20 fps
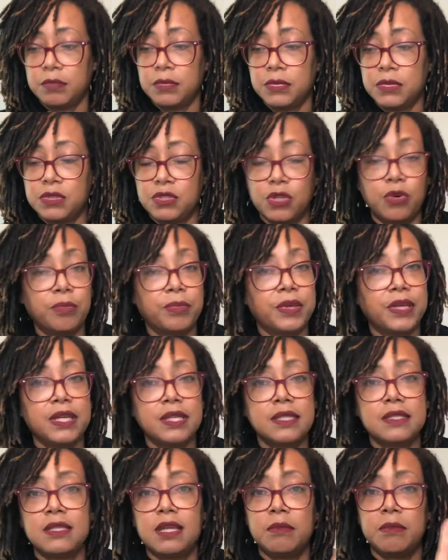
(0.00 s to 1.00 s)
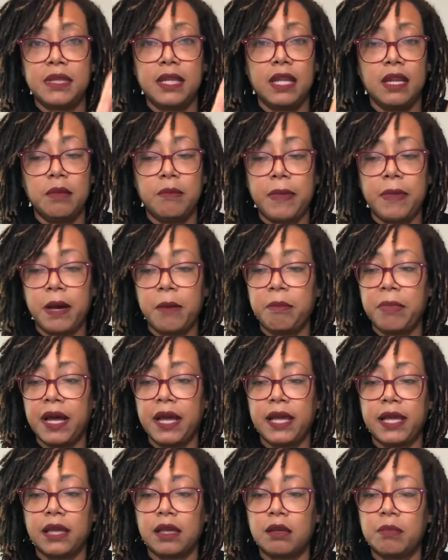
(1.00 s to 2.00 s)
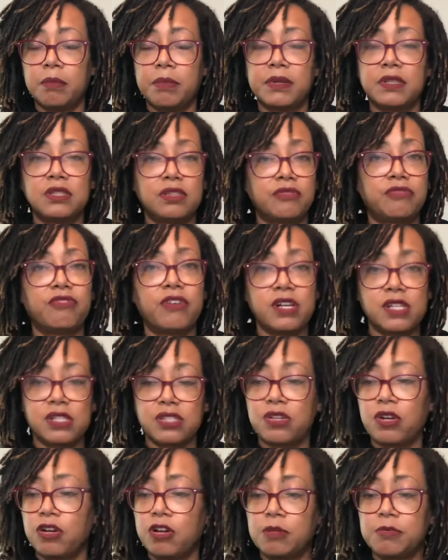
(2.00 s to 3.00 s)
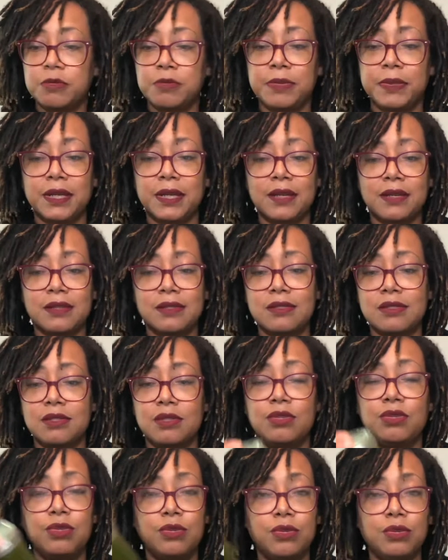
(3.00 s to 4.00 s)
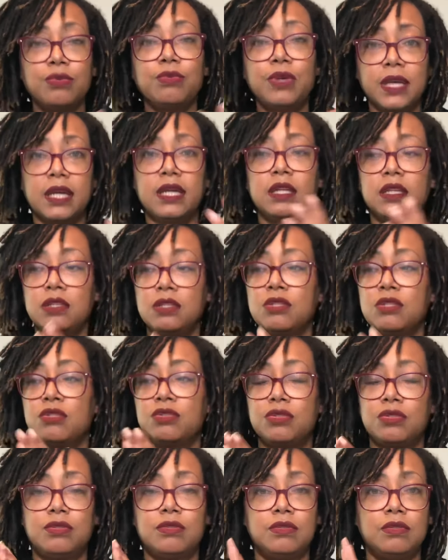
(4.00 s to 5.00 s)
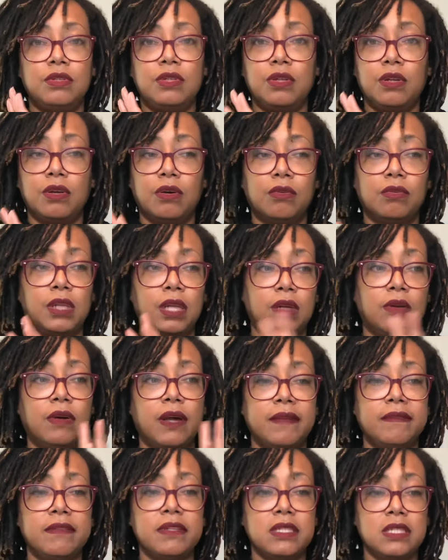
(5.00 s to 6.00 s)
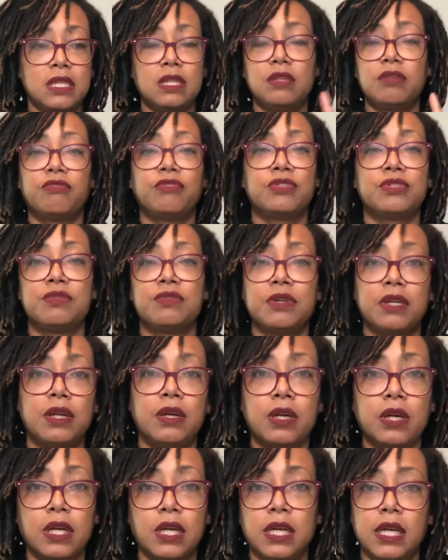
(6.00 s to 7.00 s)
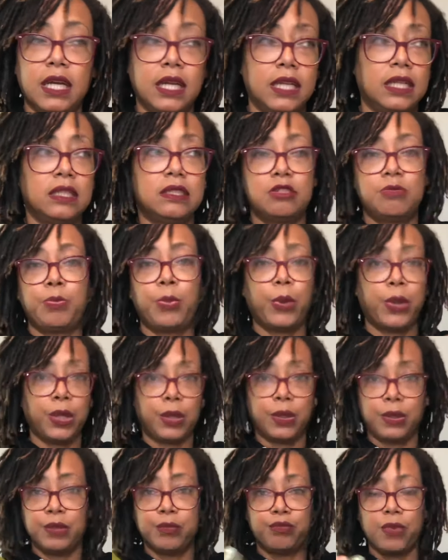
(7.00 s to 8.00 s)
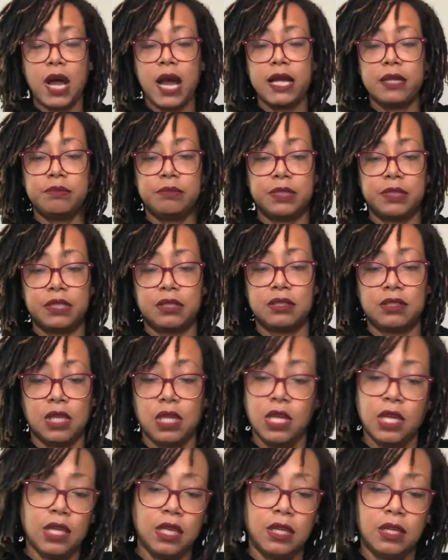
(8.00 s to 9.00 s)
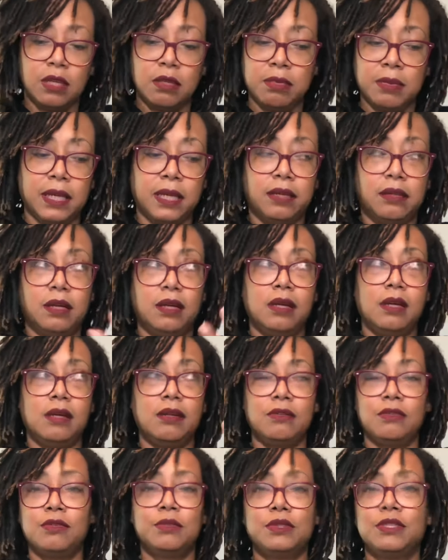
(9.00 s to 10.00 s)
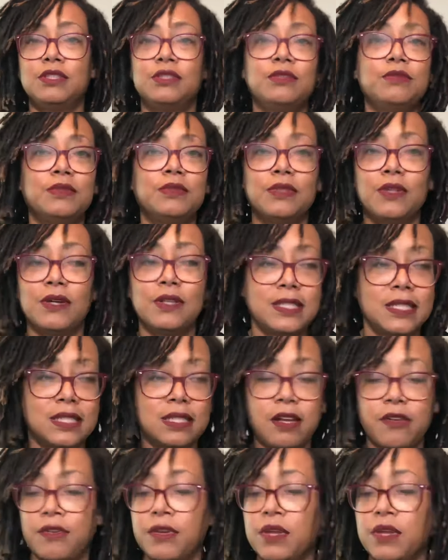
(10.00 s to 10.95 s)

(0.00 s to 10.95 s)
Don't be intimidated by buying a bunch of fresh herbs because you can, they don't have to sit in the refrigerator and spoil and rotten because you're like, oh, I don't know what to do with all this stuff.